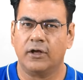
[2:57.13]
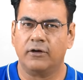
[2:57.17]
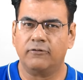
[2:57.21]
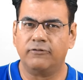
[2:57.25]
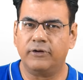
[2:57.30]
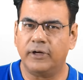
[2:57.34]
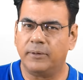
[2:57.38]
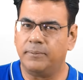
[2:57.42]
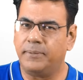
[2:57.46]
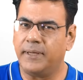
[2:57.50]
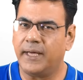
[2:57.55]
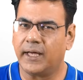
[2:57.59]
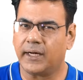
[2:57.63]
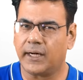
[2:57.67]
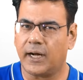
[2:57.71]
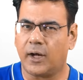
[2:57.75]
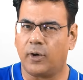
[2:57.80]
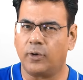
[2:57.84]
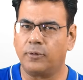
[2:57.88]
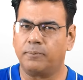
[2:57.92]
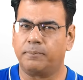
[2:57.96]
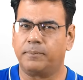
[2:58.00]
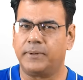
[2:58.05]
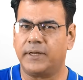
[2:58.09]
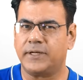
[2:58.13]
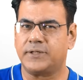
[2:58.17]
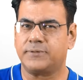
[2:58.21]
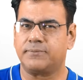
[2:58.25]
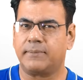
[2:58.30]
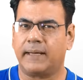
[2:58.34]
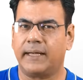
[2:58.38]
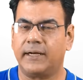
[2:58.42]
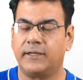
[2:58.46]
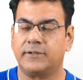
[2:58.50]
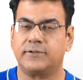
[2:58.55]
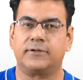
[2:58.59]
will be around plus
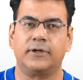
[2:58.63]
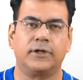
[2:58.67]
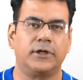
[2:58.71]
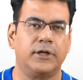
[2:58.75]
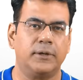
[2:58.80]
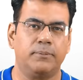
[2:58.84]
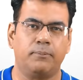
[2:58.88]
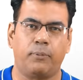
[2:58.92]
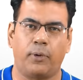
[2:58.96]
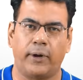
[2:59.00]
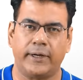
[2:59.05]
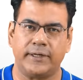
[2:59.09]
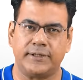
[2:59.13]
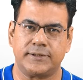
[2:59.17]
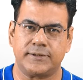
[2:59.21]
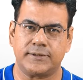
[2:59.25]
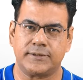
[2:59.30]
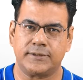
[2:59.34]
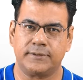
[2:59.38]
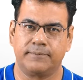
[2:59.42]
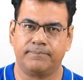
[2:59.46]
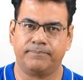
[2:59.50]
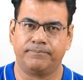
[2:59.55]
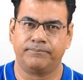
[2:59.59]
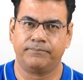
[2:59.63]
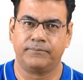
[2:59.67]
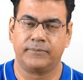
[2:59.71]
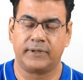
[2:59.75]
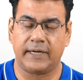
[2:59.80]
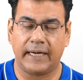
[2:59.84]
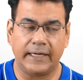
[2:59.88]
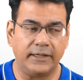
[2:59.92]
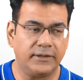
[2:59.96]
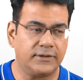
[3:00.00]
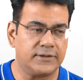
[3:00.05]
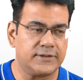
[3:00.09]
minus 30 points. Right?